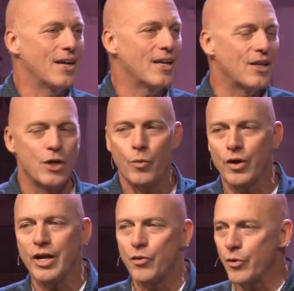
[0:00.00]
You were
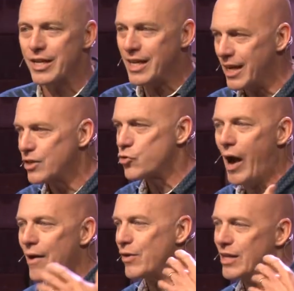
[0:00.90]
either a kid
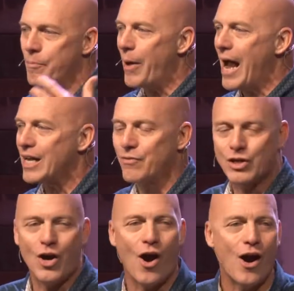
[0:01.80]
driving in the back of a
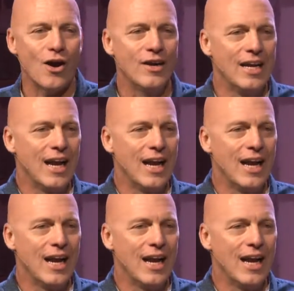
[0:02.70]
car,